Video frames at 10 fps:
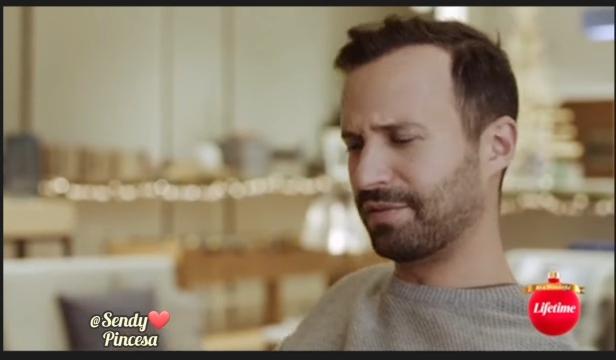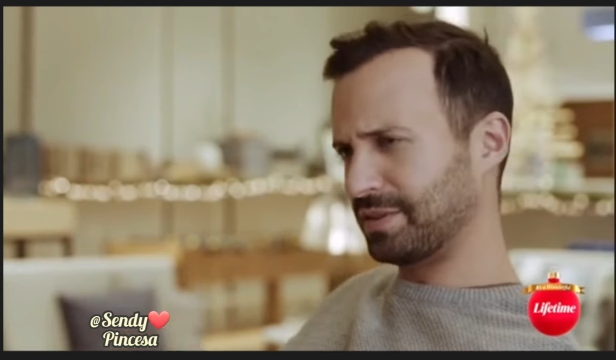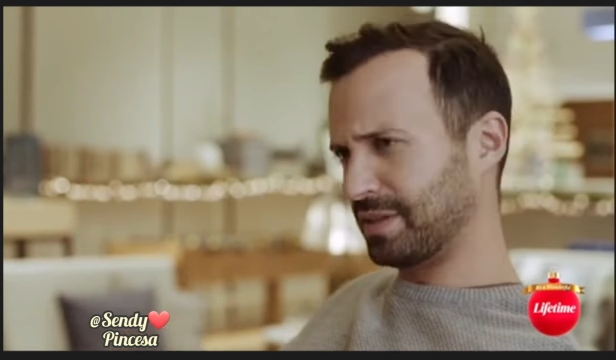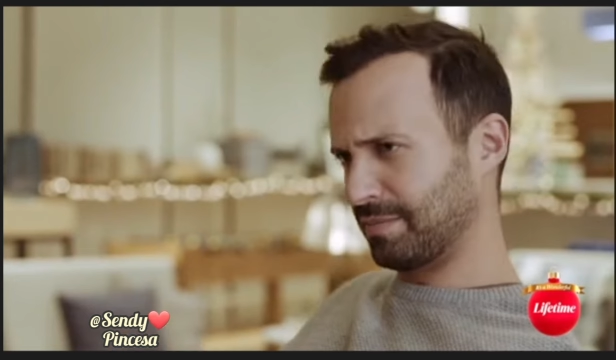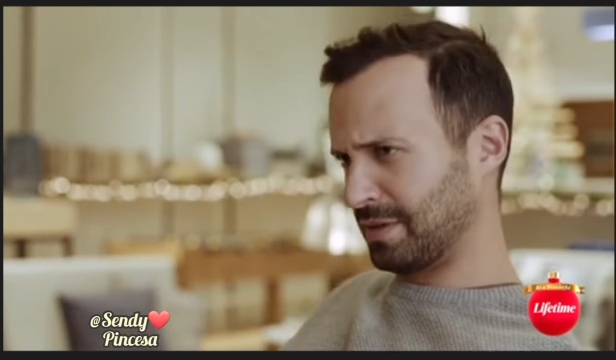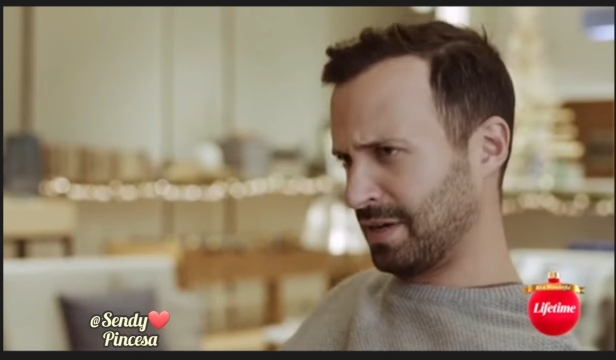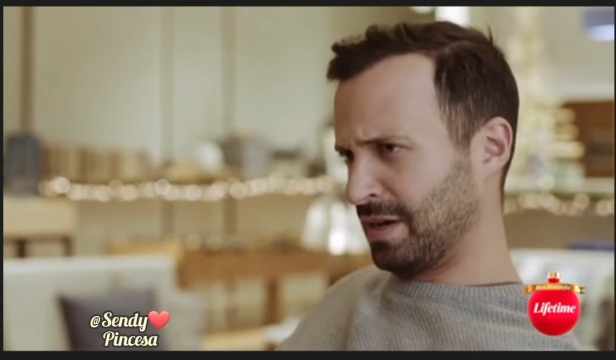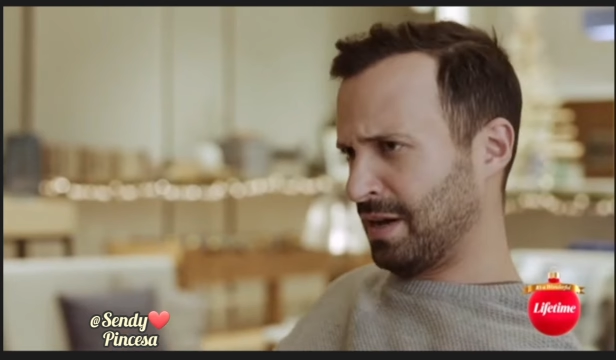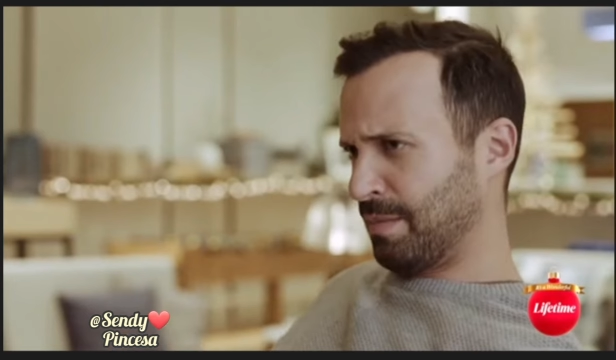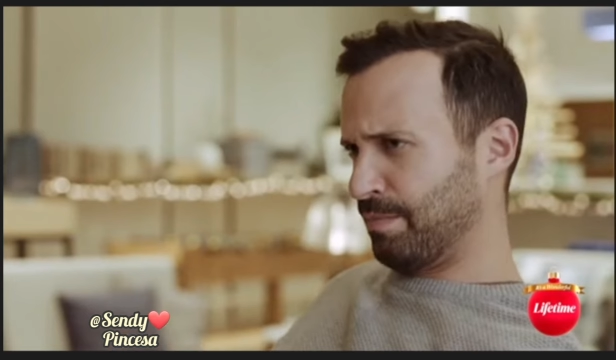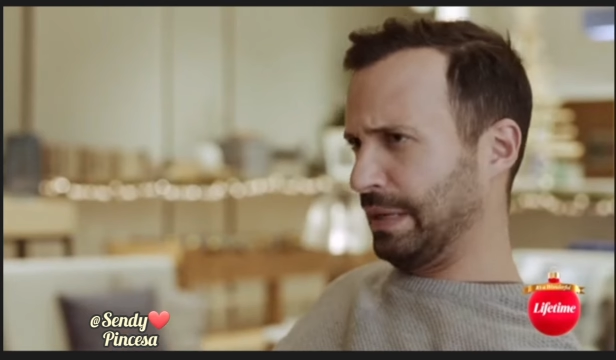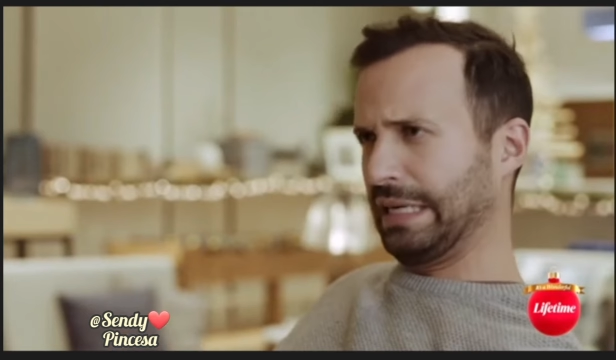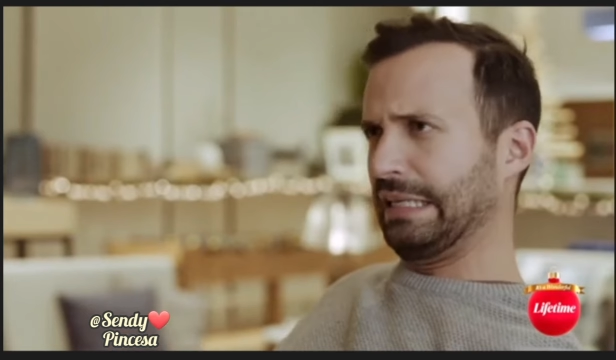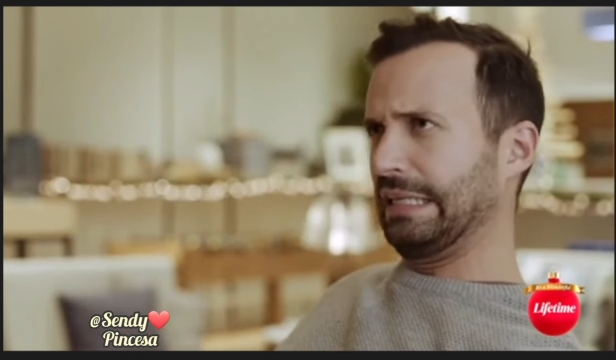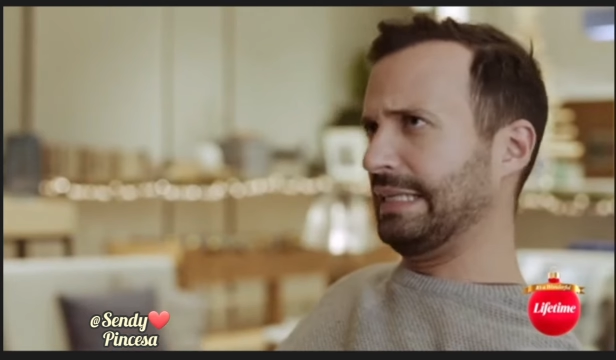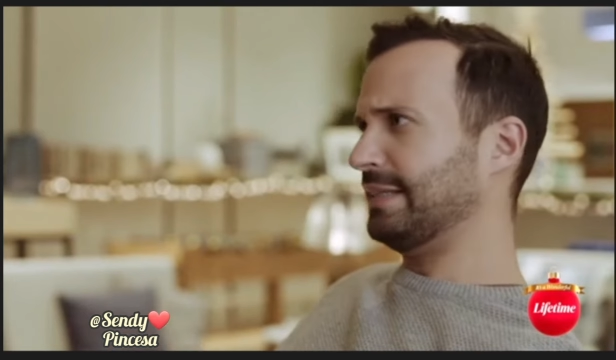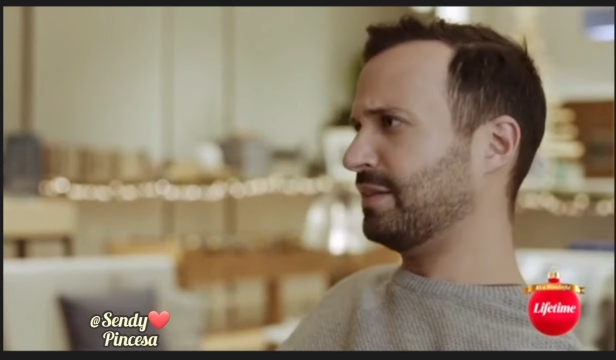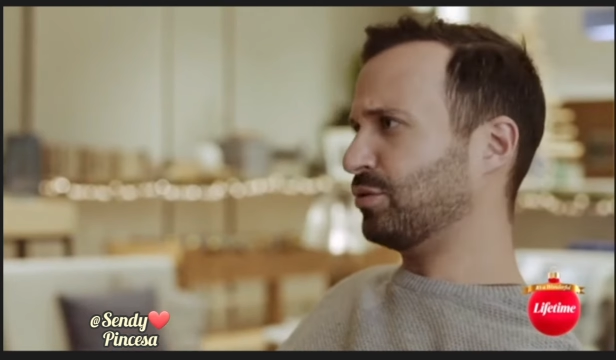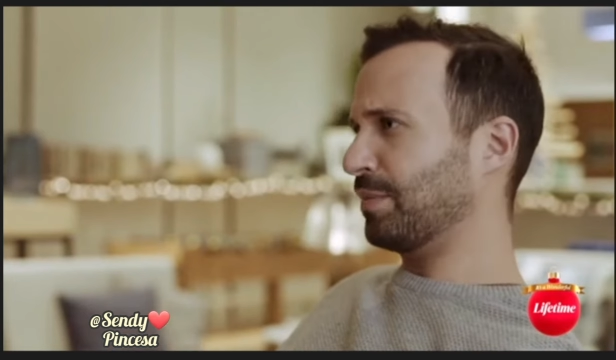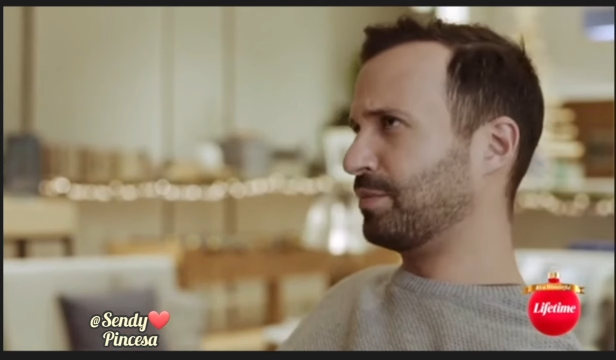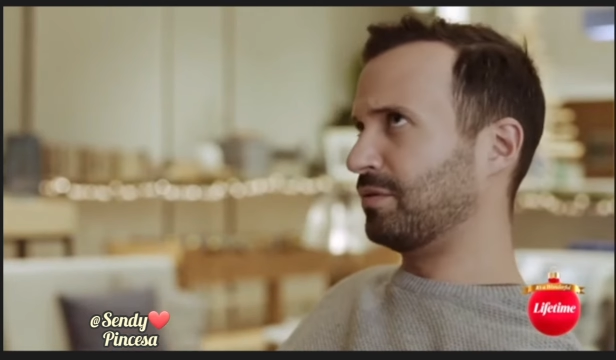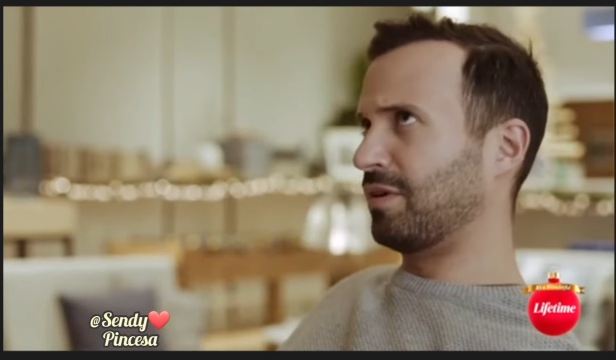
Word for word: on some bucket list trip to